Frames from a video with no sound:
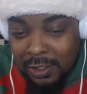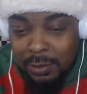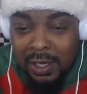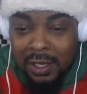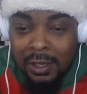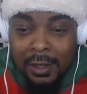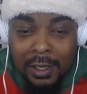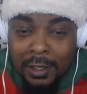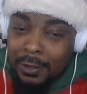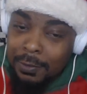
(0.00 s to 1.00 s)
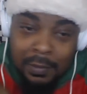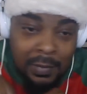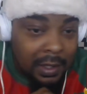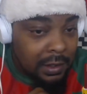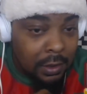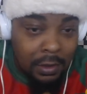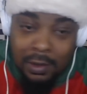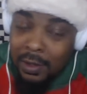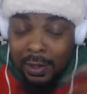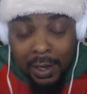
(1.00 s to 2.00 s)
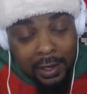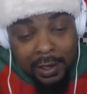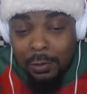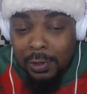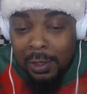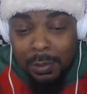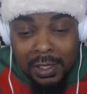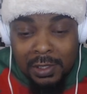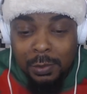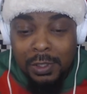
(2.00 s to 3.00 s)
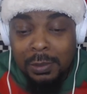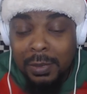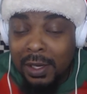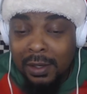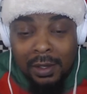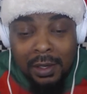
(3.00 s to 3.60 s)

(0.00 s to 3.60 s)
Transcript: man. Hey, they're going to get busy with you, man.